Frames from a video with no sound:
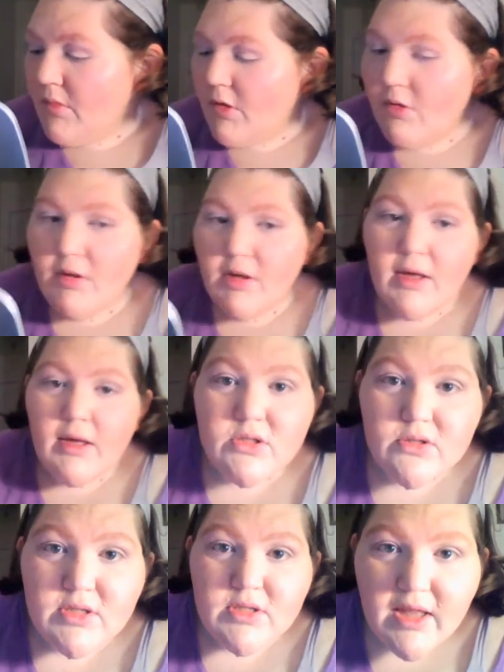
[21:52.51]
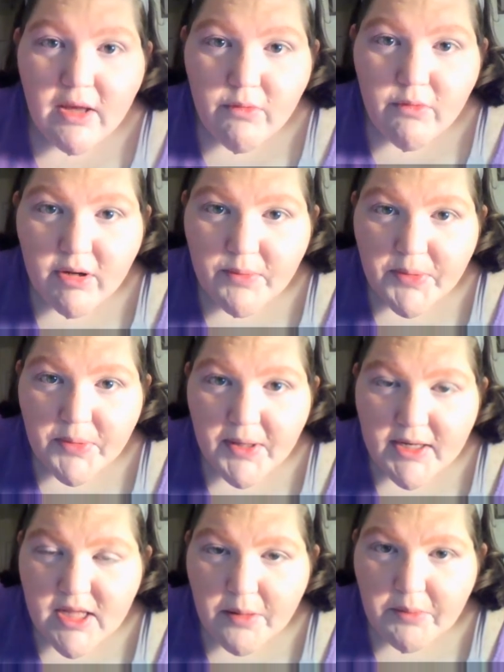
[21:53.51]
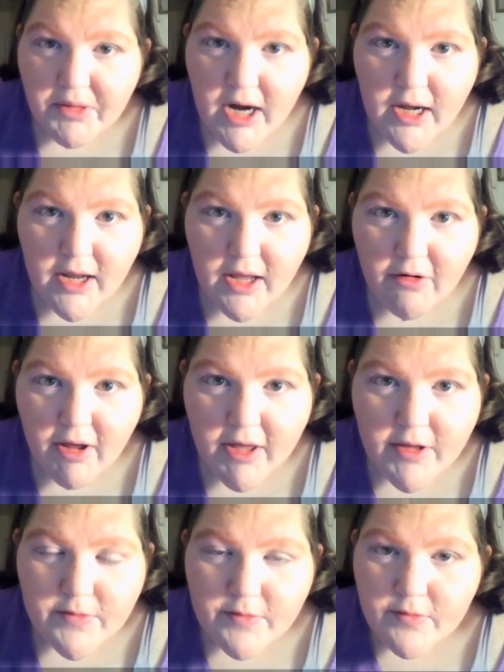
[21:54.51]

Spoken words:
Okay, so see that one? It has not blended yet, right?